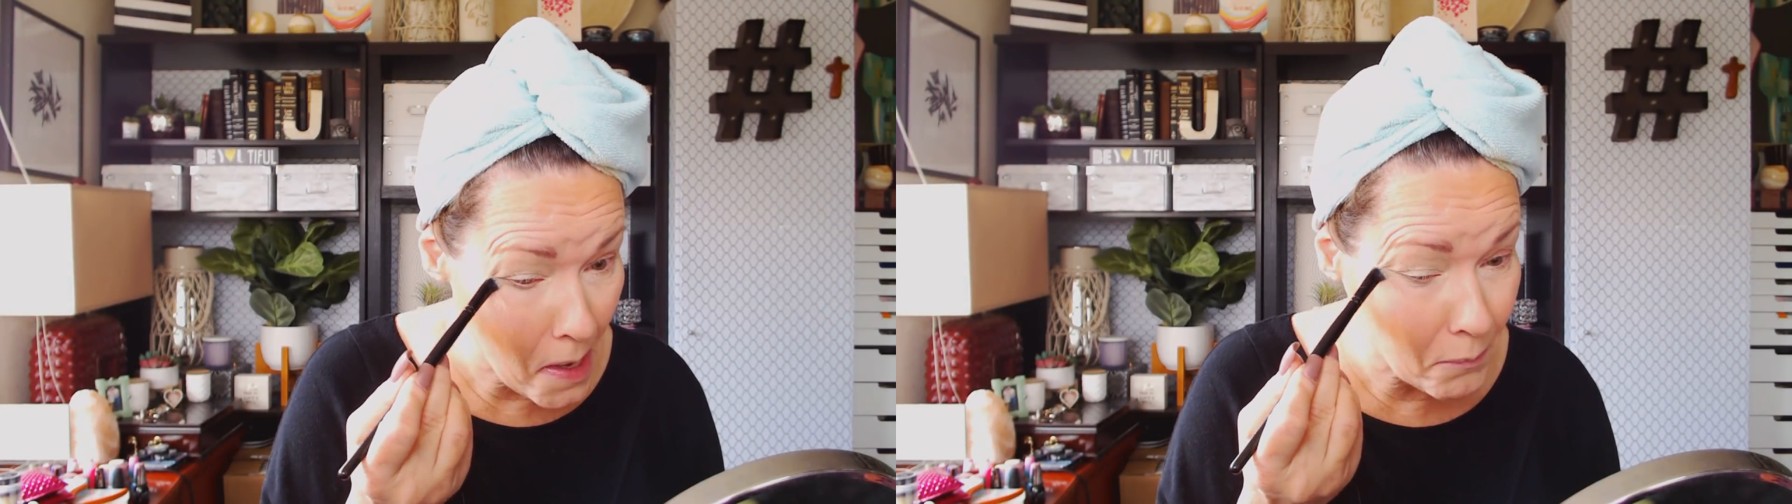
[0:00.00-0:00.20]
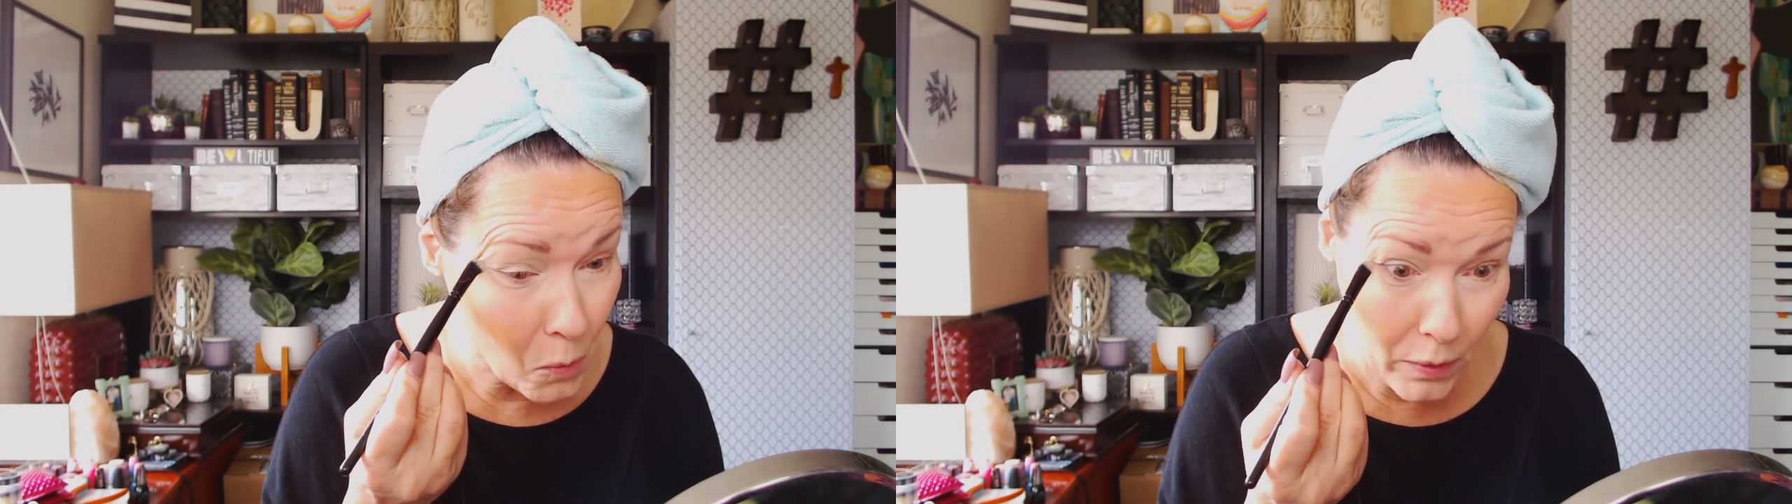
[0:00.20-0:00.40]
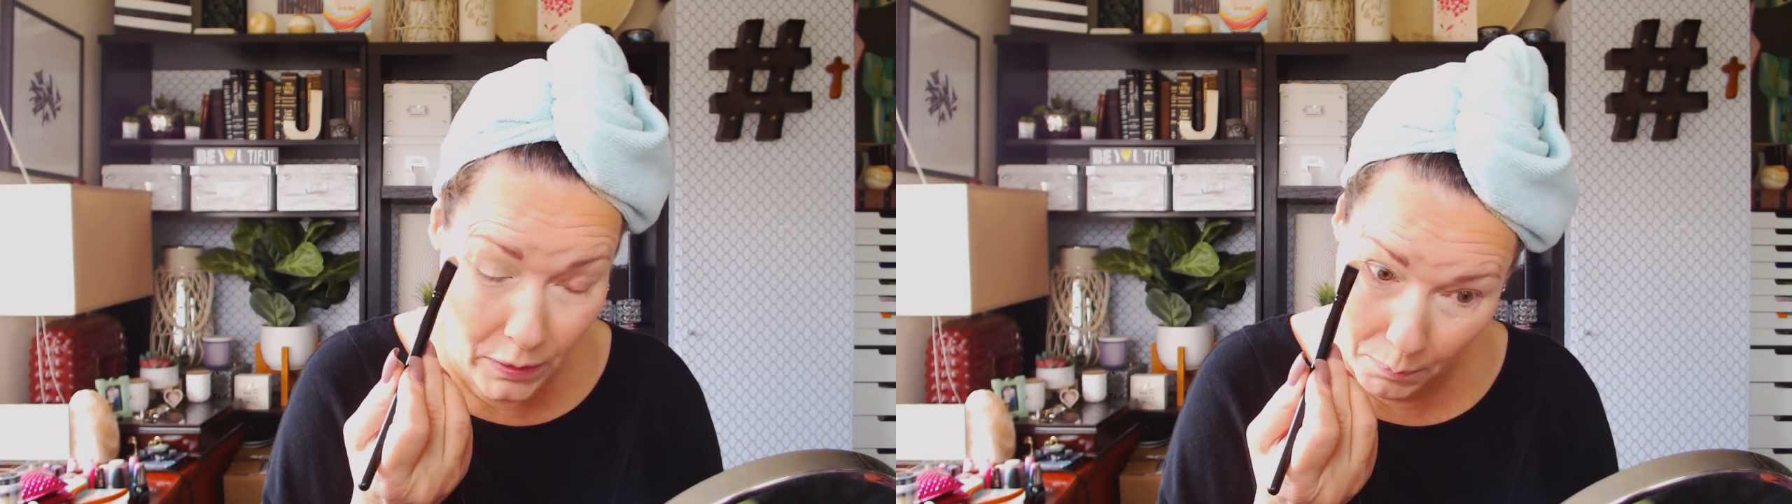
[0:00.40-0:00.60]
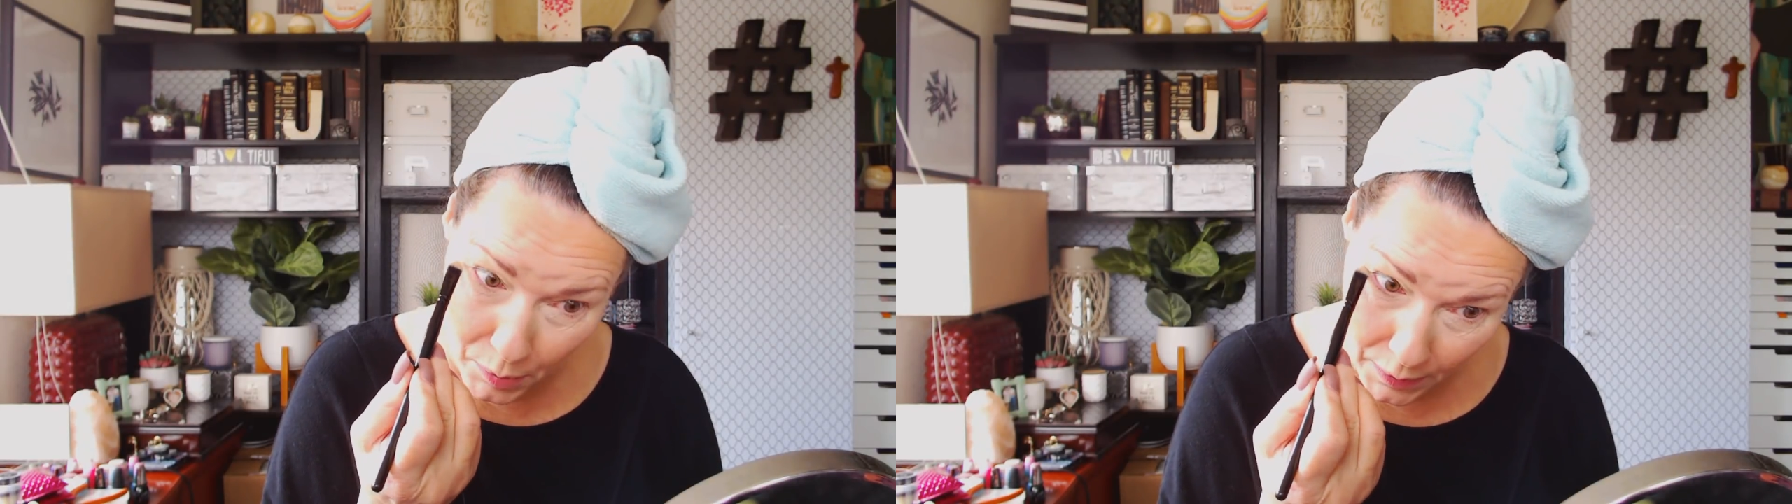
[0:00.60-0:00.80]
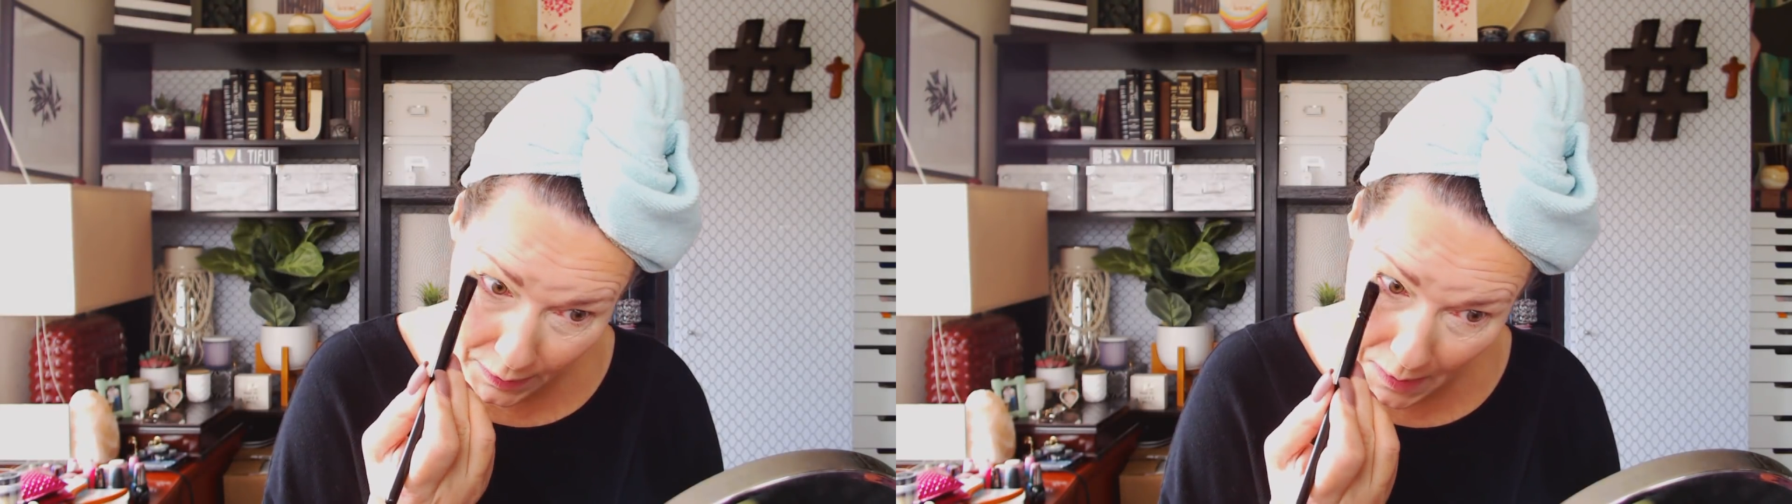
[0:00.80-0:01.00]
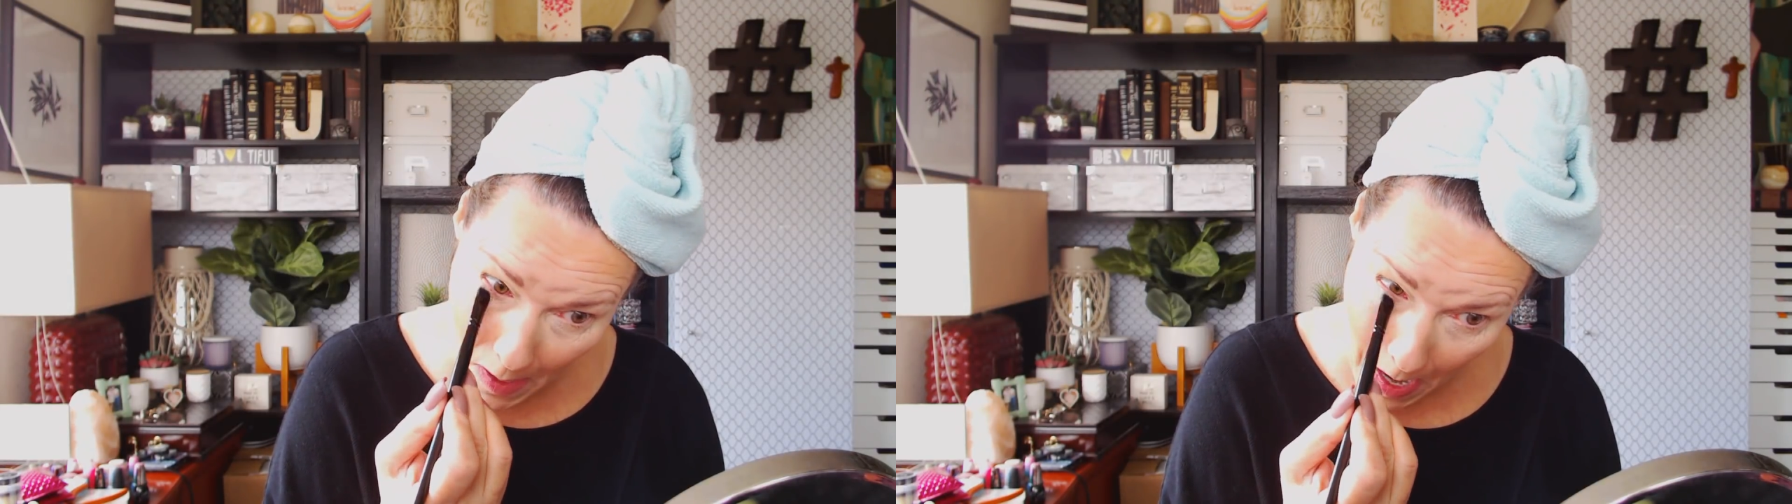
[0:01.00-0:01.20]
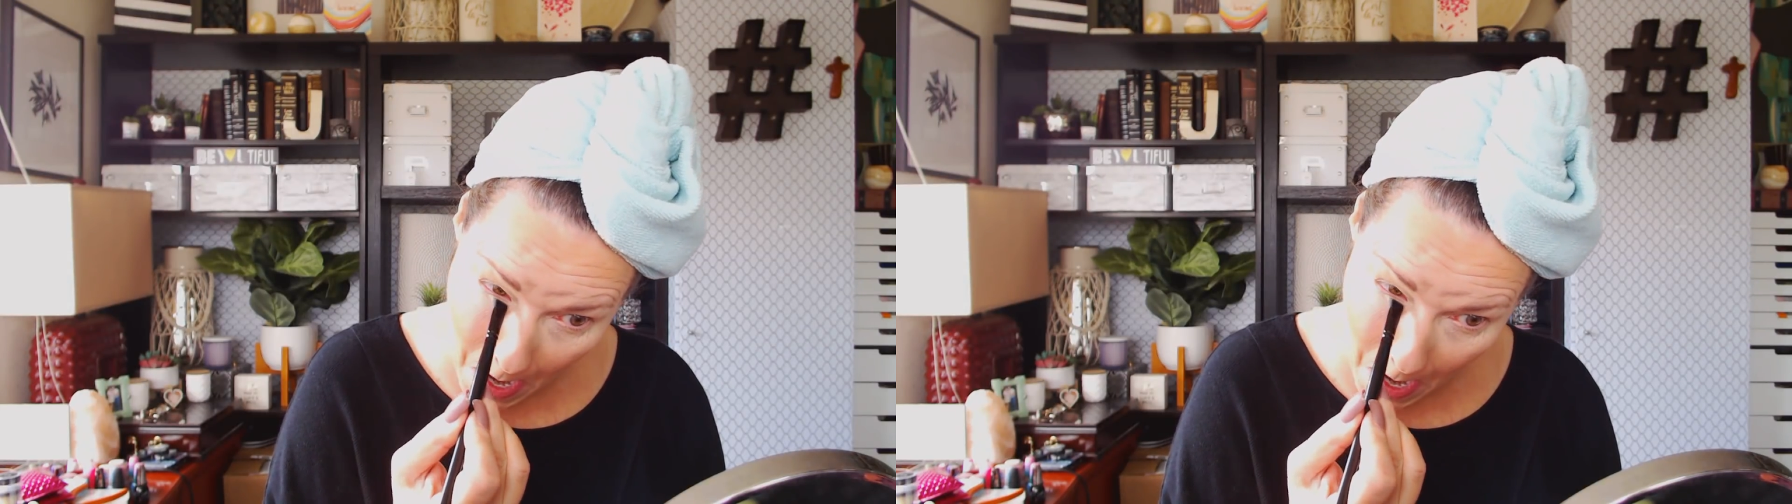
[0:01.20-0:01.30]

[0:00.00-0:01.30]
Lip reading: I'm going to put it